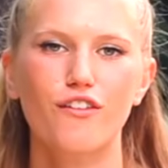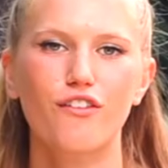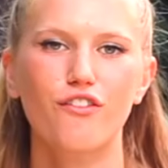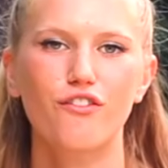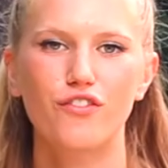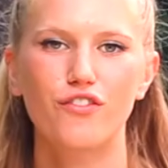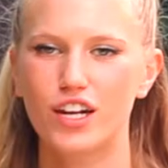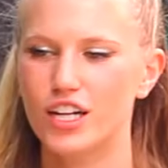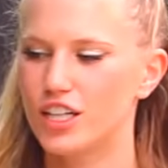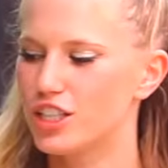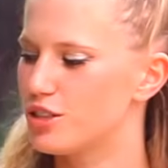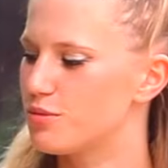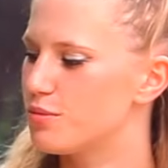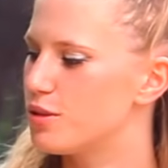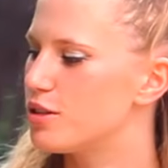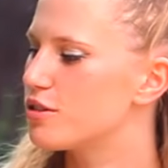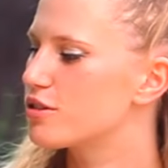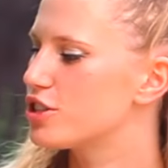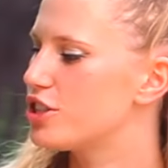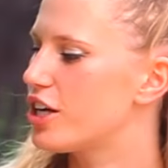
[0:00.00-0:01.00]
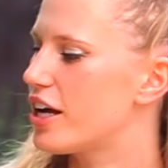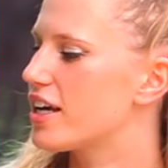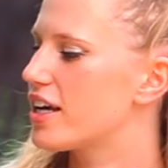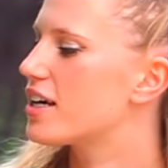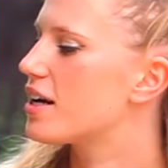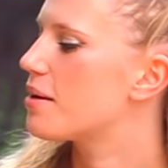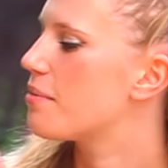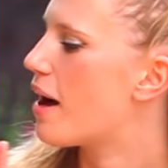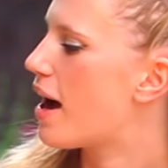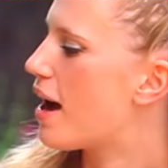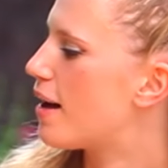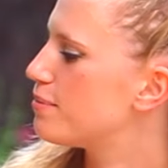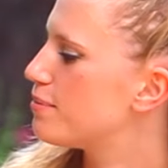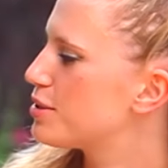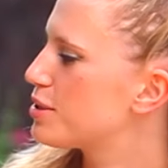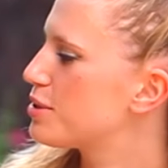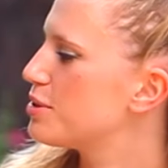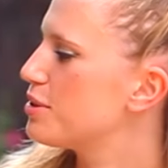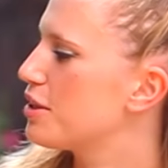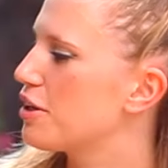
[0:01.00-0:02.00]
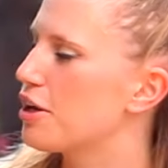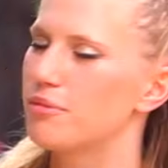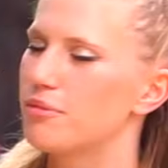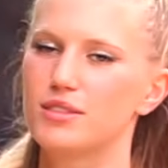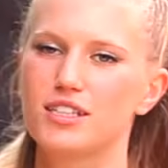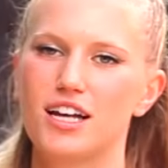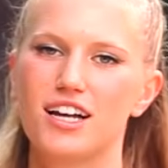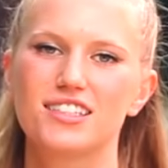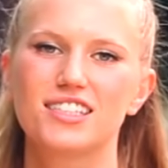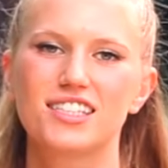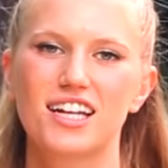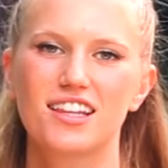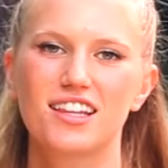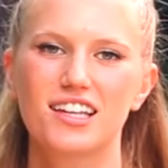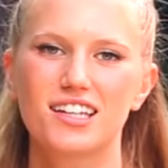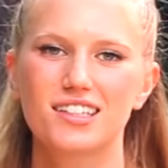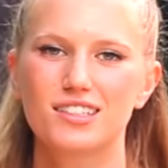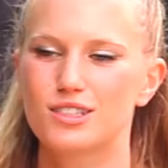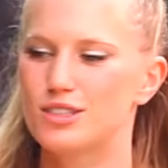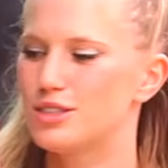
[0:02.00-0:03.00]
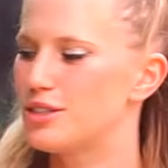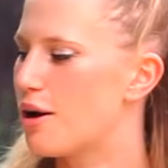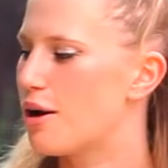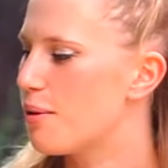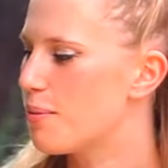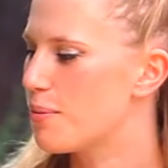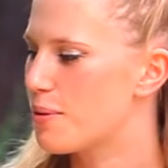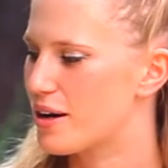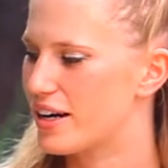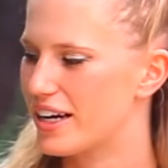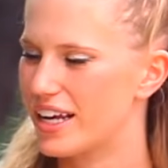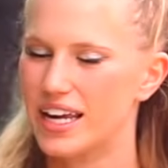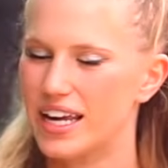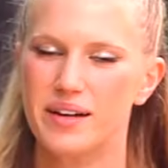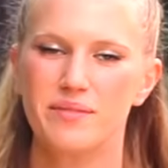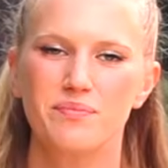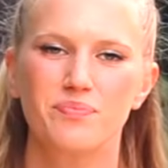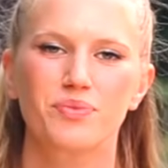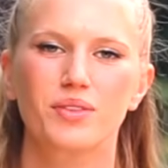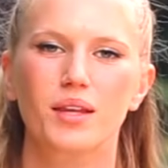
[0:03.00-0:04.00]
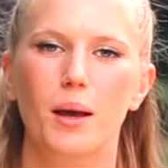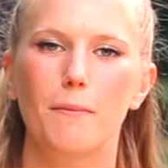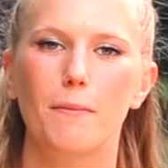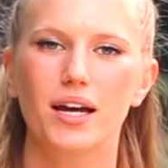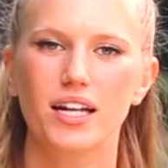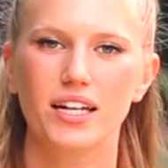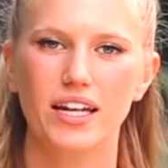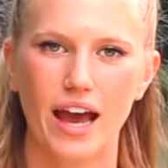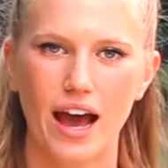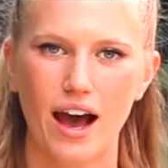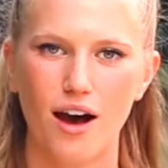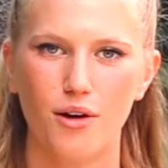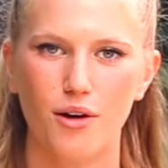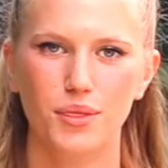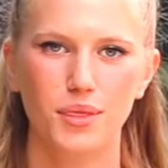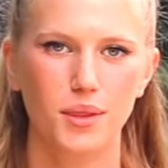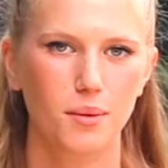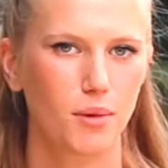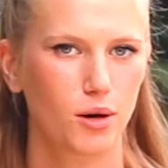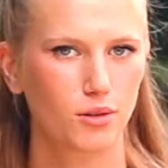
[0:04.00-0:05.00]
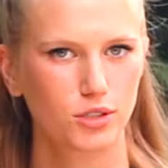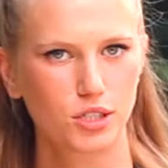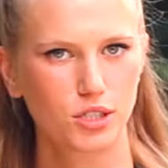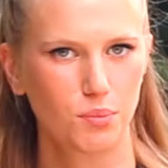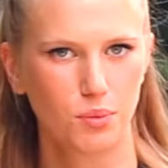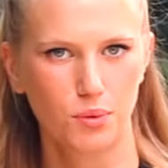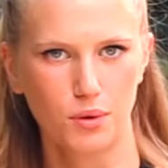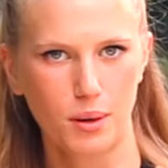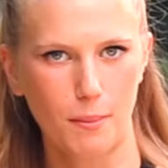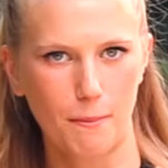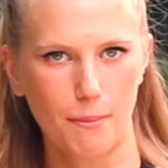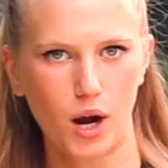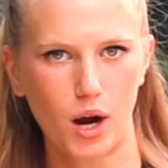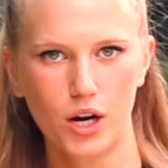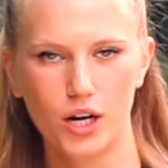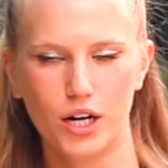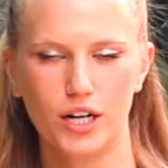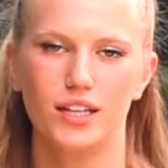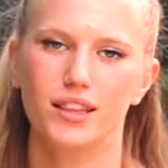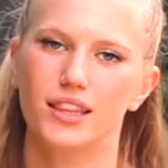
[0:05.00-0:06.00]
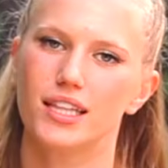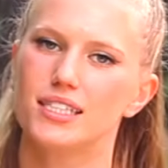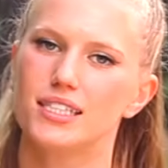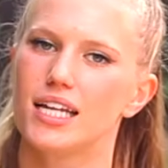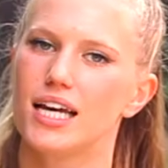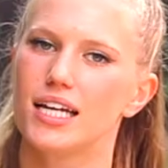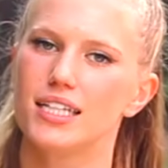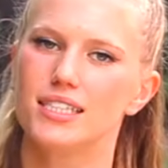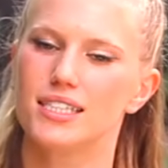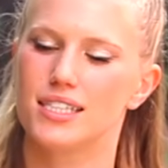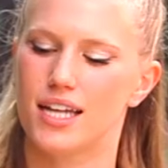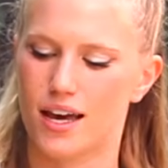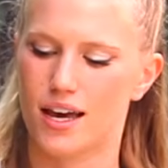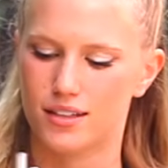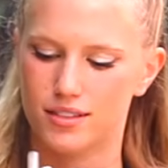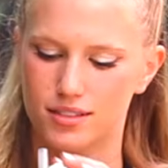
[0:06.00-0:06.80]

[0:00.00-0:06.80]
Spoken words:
finished milkshake, and I'm absolutely obsessed. I think it's so pretty. But now the most important part, the taste test.